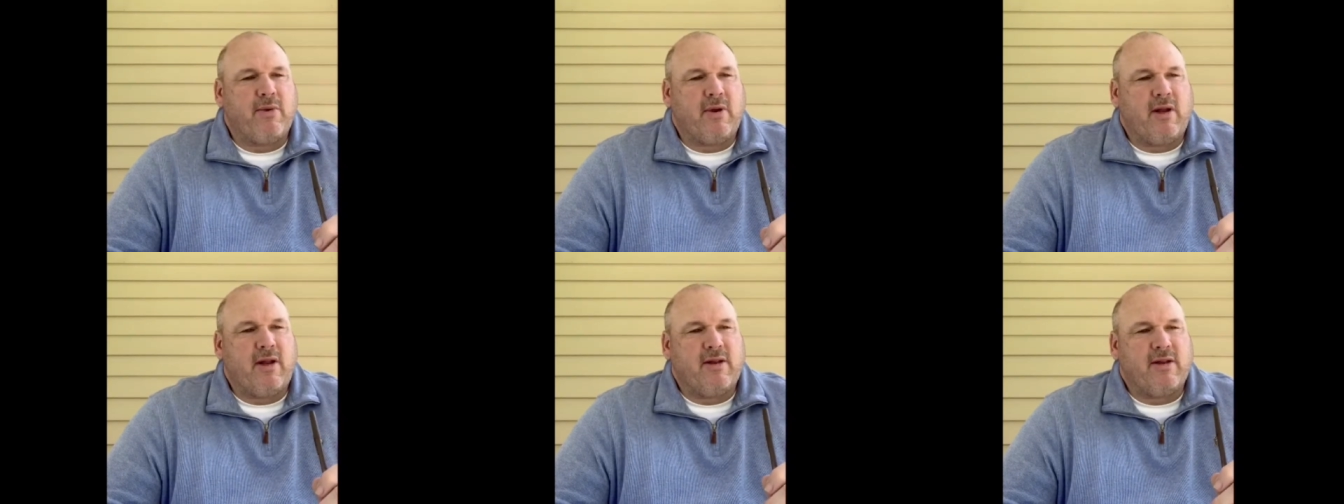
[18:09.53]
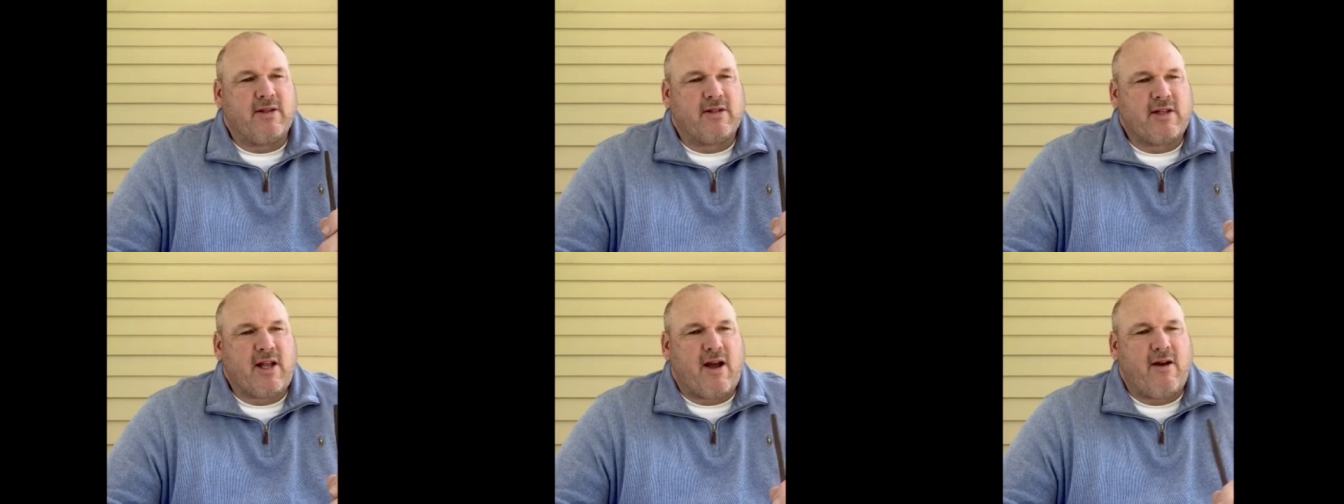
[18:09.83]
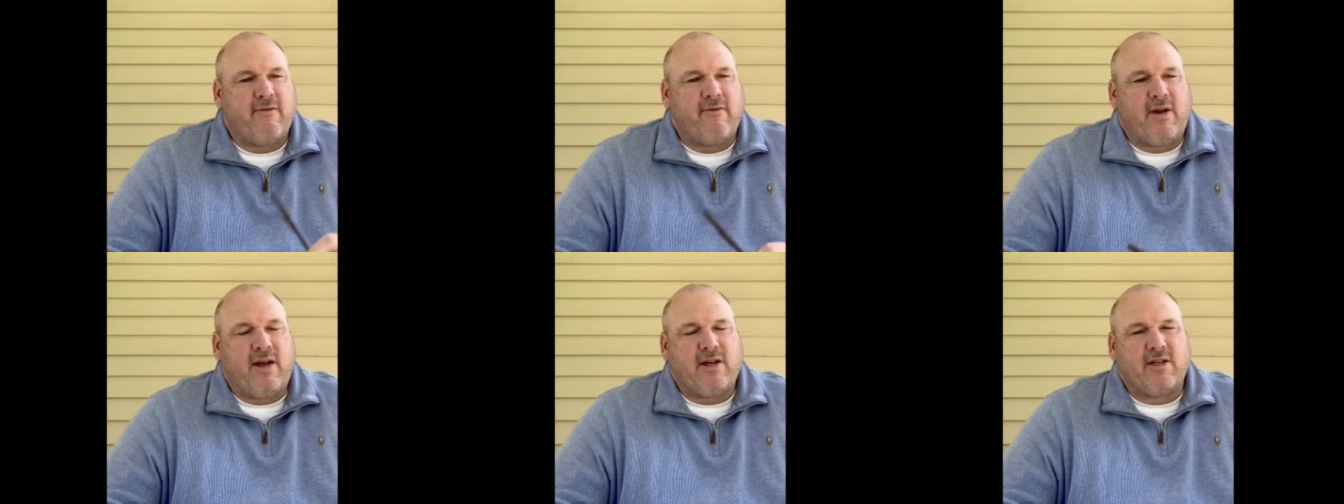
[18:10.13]
and the
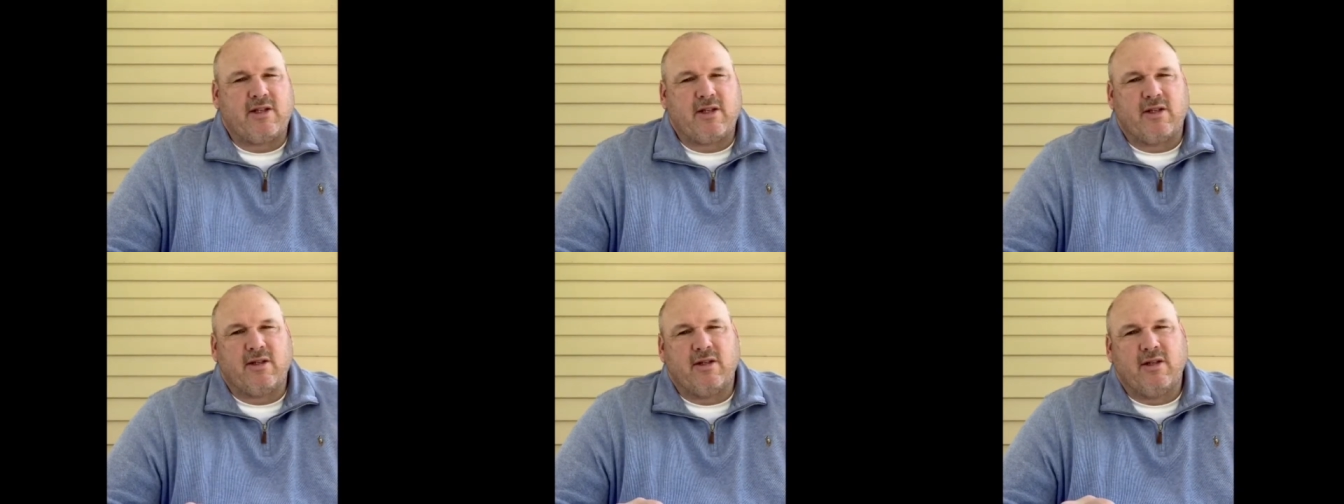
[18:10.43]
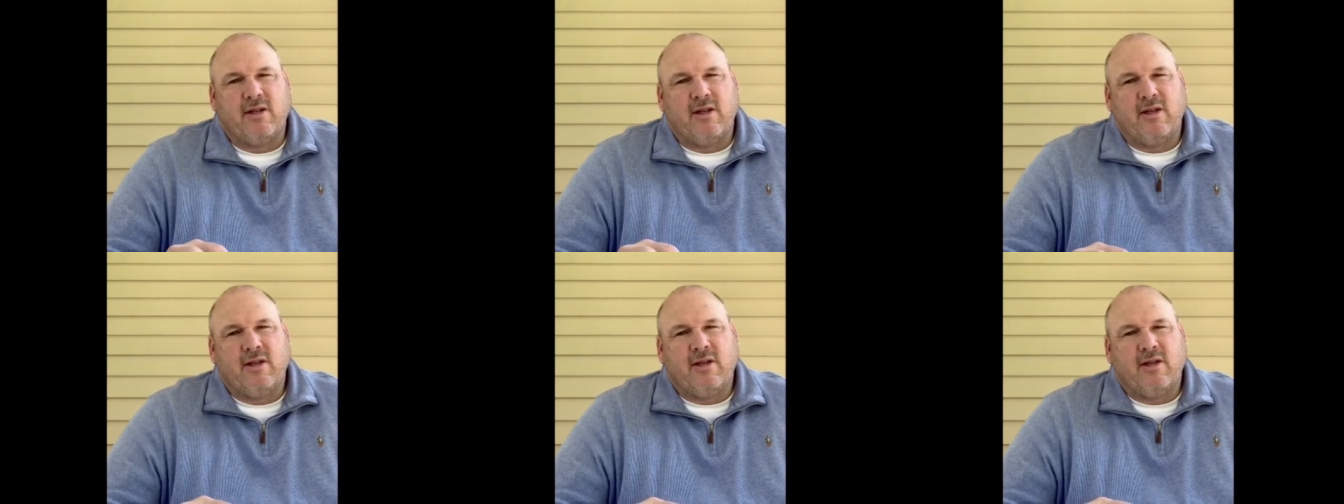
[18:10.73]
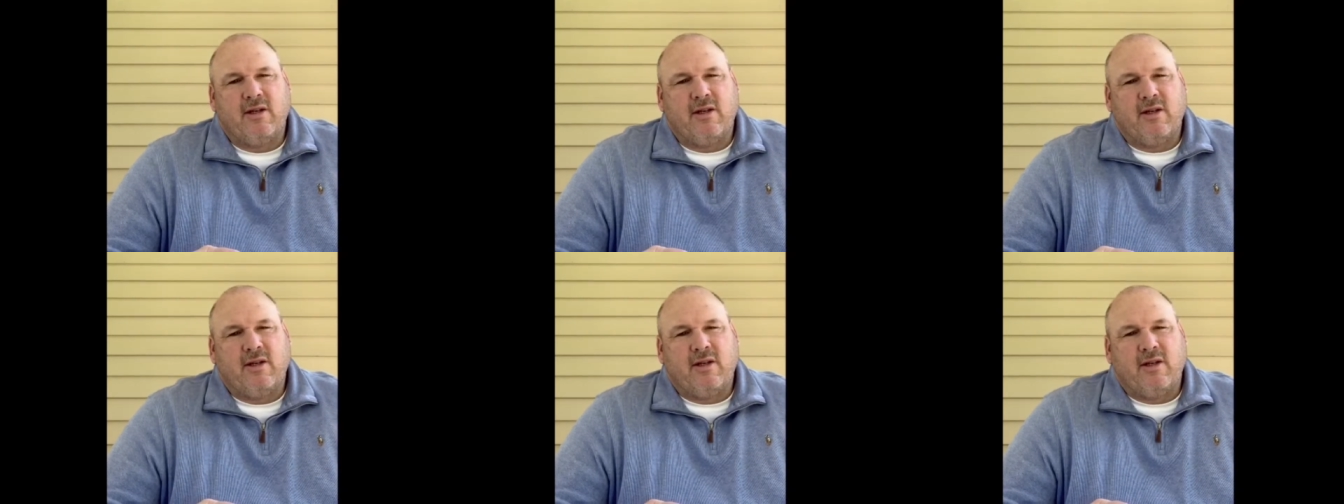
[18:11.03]
salvation
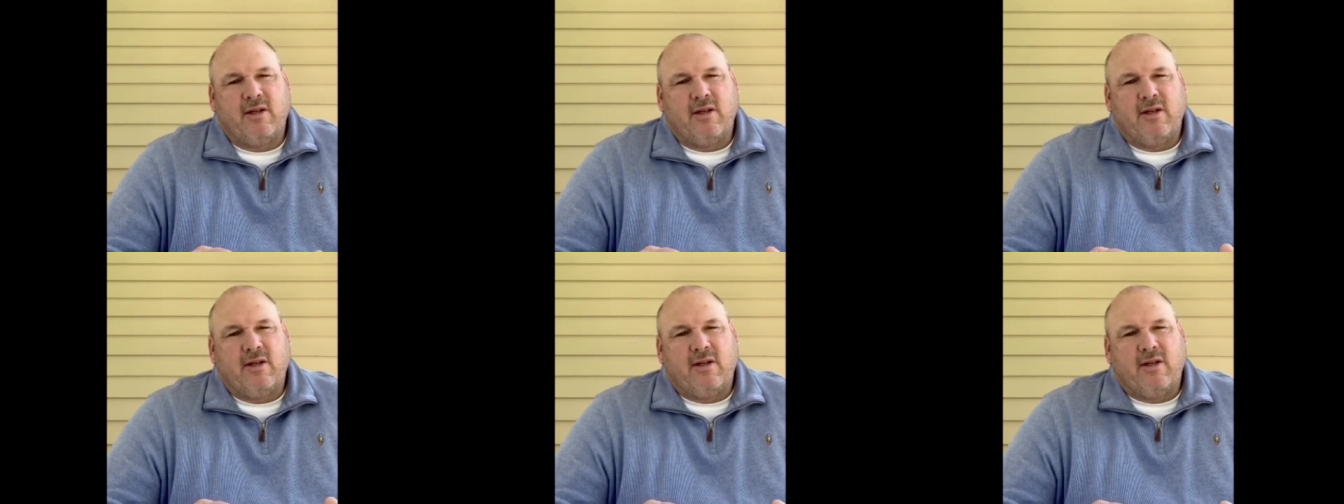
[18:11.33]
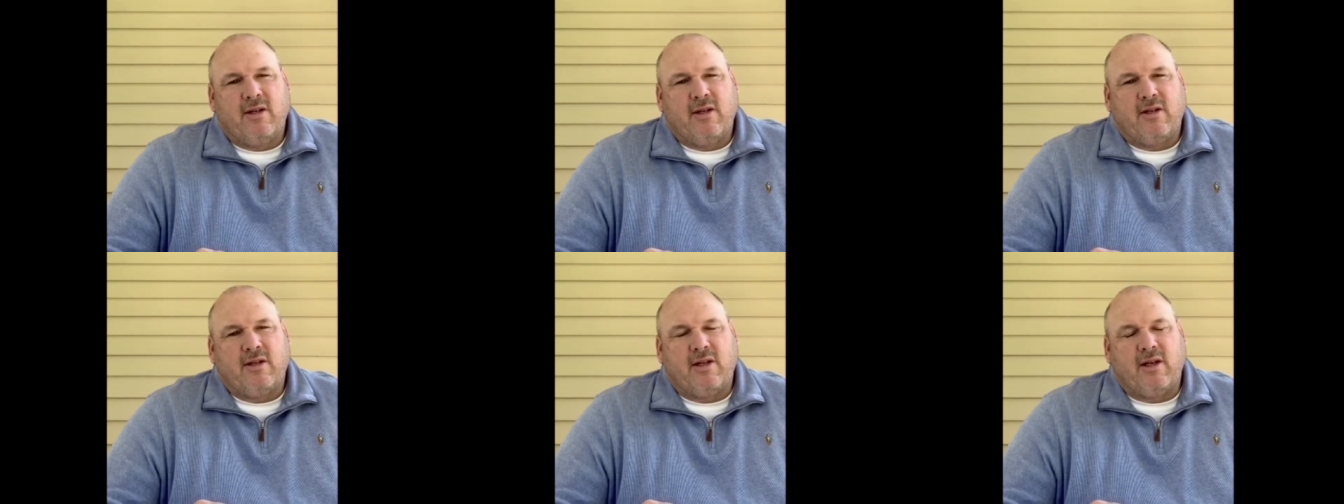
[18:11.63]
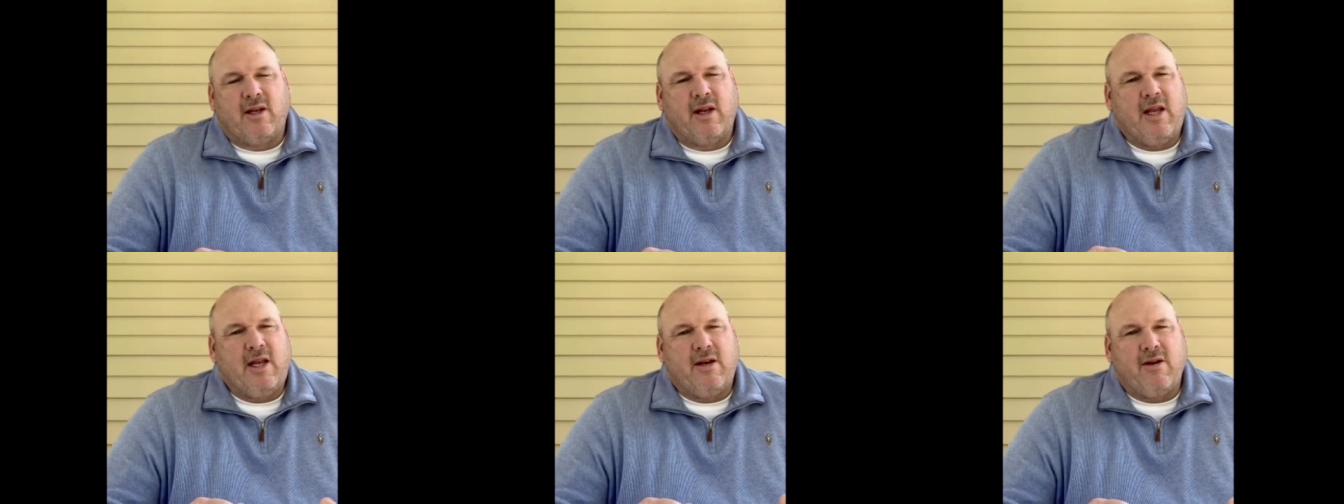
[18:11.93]
to
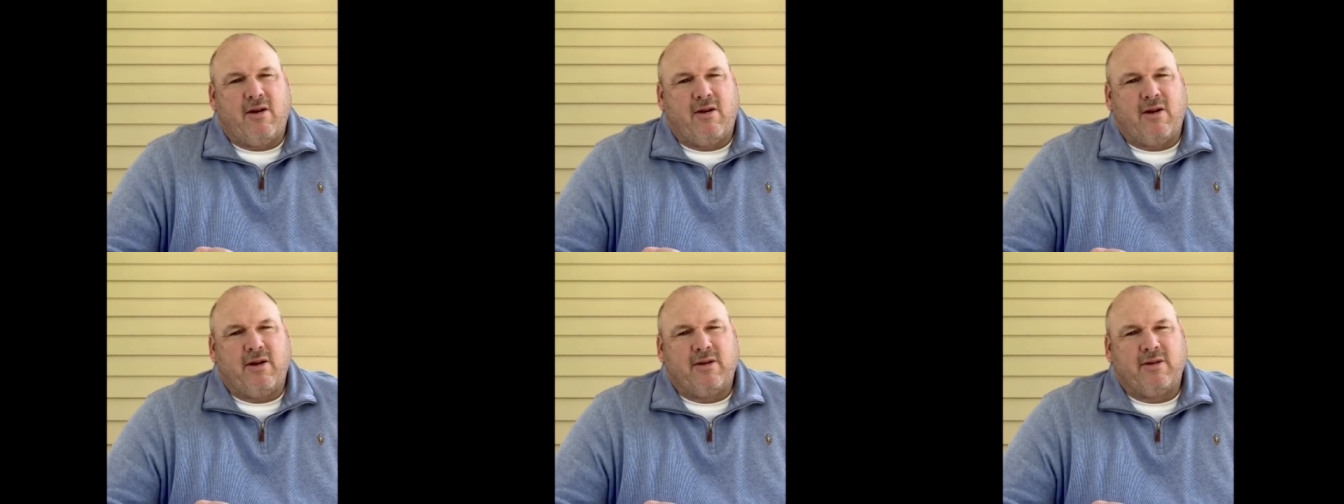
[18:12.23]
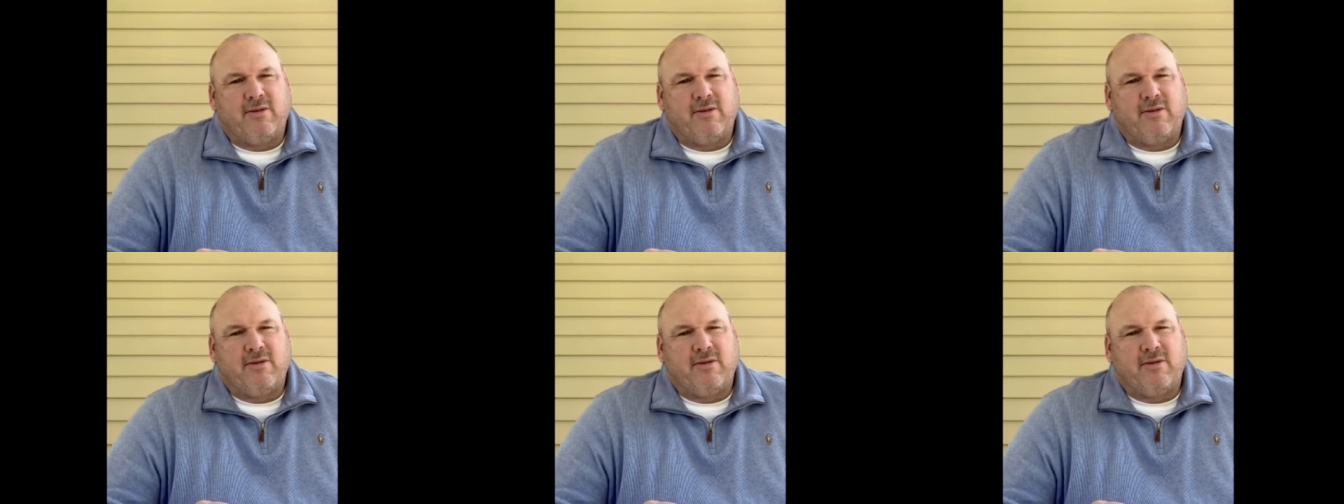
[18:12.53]
lean on.